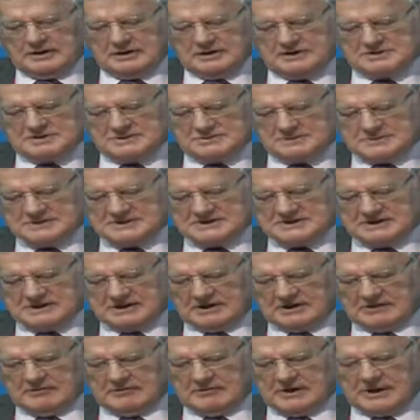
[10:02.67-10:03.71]
to
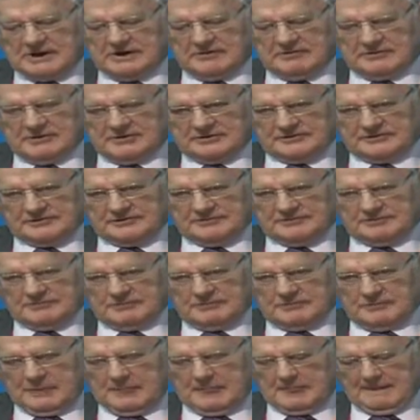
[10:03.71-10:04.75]
particular areas.
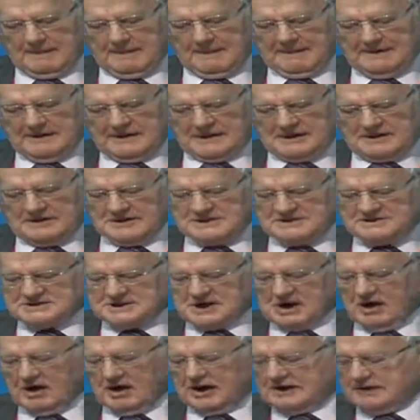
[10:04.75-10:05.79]
These
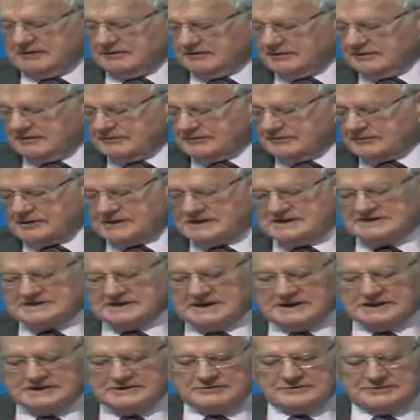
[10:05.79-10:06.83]
kind of difficulties
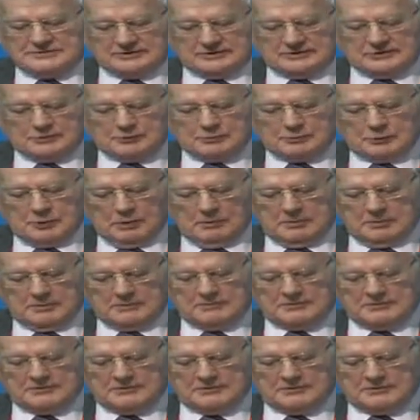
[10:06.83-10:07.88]
lead to further
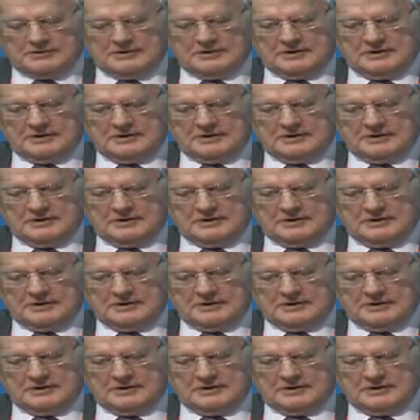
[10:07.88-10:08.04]
problems.